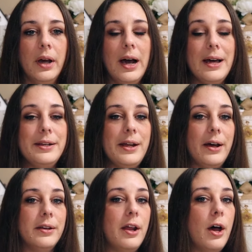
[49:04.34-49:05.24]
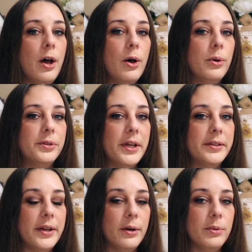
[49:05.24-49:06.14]
I did not know
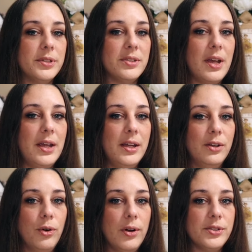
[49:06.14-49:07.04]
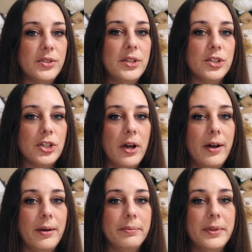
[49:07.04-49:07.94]
that there was a cross-stitch
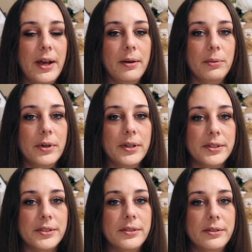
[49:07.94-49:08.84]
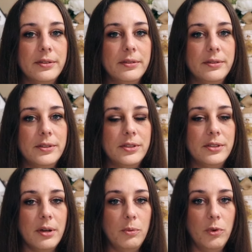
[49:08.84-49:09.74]
shop that was
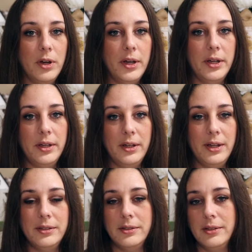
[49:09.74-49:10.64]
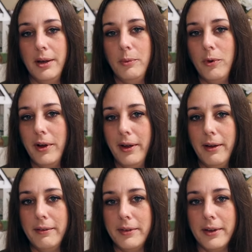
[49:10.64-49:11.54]
somewhat
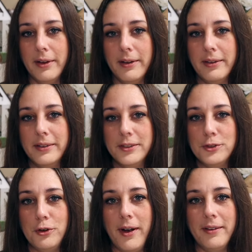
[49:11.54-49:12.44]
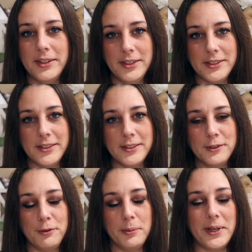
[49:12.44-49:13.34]
of a driving distance
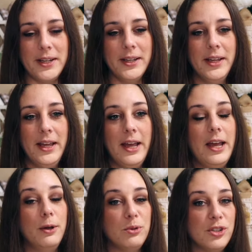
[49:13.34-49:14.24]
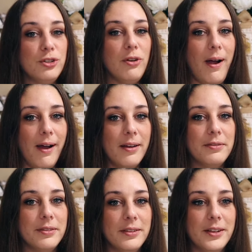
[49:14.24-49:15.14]
for me. It was a
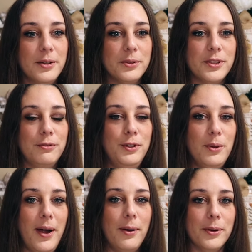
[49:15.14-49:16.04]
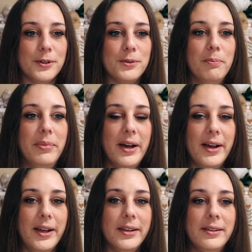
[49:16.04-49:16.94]
drive. It was a few hours,
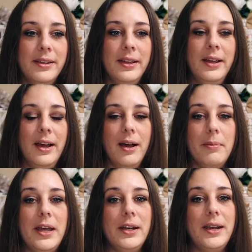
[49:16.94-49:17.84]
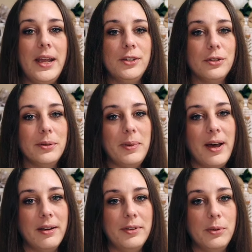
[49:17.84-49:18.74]
but I made a day trip
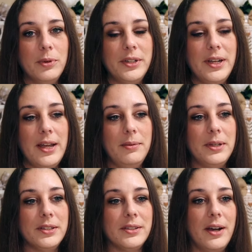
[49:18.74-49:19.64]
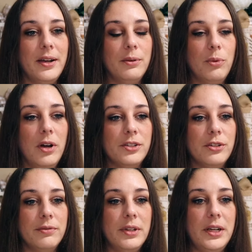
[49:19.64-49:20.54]
out of it one day because I had watched
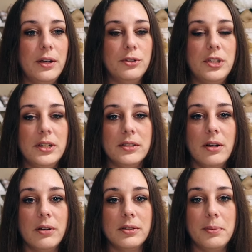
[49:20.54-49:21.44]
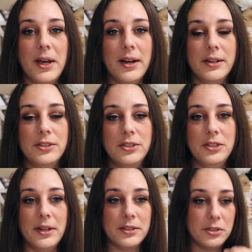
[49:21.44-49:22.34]
her video. She had talked about it.
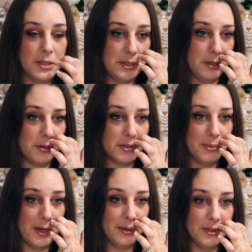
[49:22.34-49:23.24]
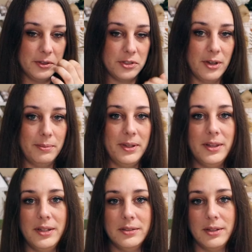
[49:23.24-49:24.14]
She actually talks about their shop, I
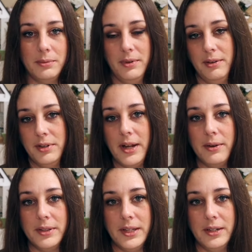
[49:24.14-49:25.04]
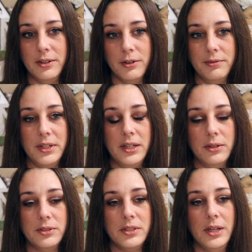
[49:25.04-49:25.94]
think, every now and then in her
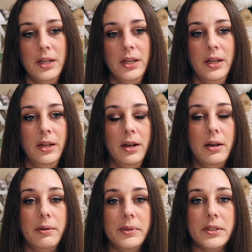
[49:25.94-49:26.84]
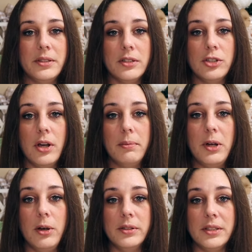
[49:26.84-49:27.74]
videos. It's a shop
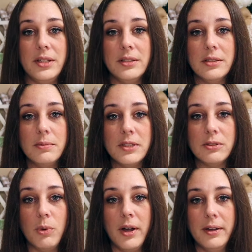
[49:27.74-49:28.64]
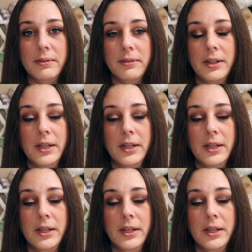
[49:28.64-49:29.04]
called The Tinsmith's Wife.